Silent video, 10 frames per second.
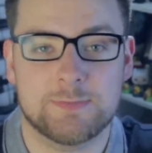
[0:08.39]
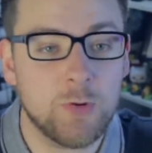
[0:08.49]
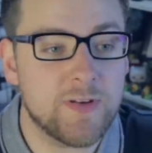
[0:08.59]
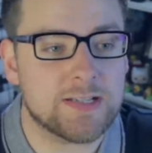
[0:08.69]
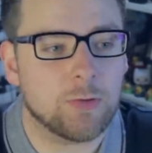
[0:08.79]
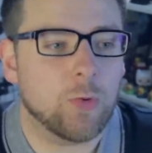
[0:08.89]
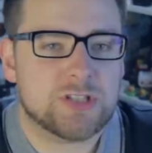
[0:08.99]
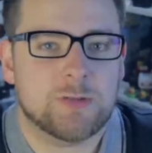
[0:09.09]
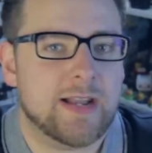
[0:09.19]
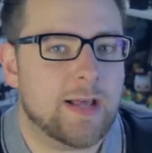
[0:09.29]
Movies are
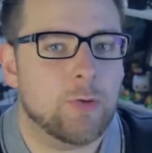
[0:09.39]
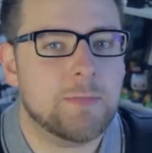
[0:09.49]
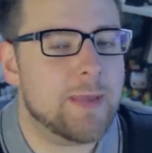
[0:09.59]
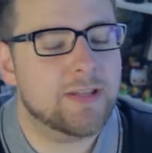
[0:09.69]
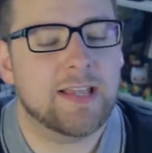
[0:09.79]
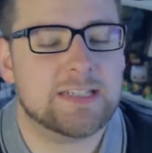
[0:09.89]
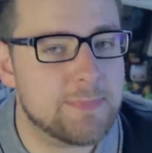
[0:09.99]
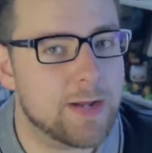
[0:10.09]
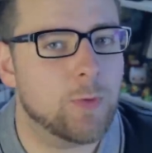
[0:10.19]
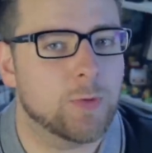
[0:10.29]
awesome, and I would maybe like to
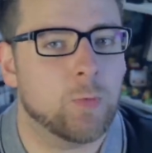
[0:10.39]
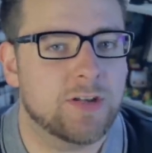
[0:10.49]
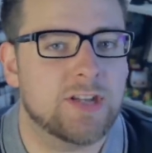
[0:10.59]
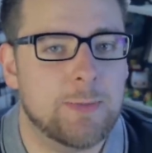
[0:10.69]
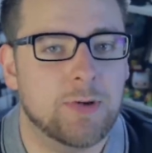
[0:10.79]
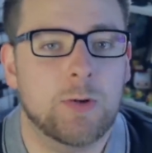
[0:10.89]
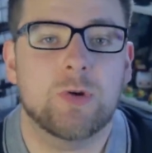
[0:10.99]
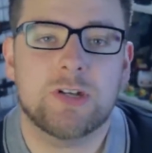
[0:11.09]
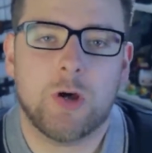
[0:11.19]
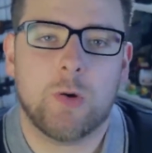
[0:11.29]
make one day, but I
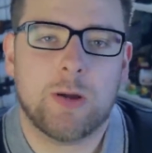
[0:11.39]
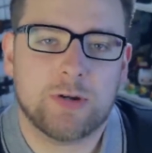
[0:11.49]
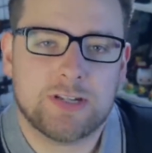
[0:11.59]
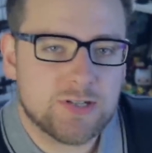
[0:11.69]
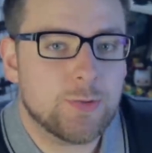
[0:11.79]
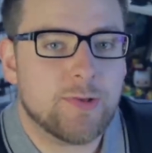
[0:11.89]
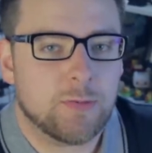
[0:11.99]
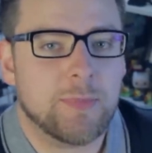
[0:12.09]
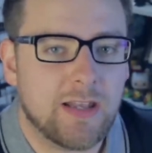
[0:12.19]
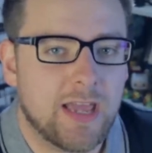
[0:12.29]
wouldn't know I wanted to do that
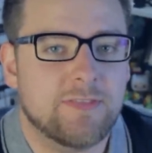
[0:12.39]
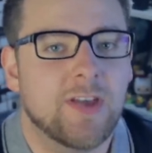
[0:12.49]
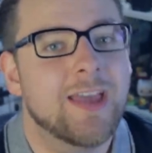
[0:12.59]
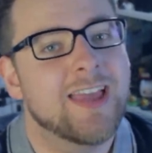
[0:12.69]
with my life